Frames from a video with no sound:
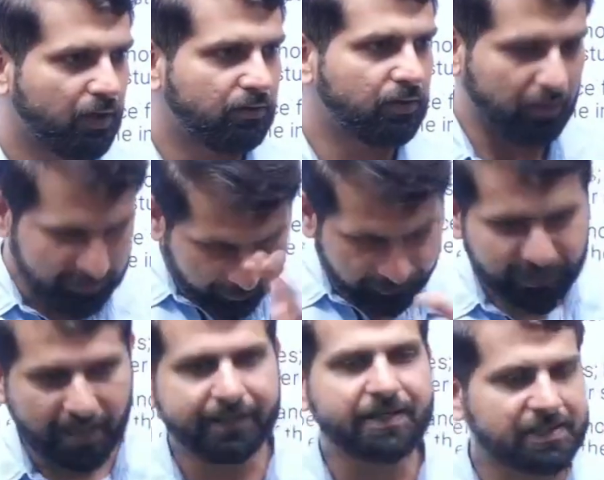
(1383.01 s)
The
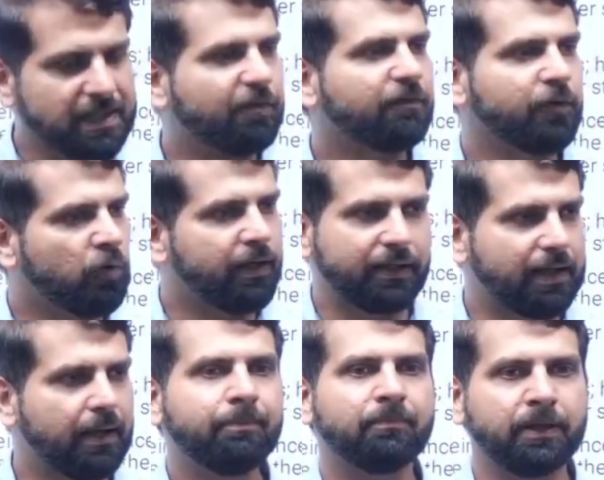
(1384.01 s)
subject itself, it
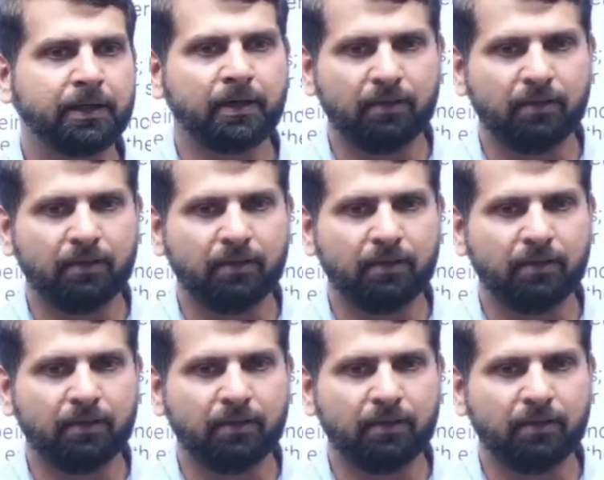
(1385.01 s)
came in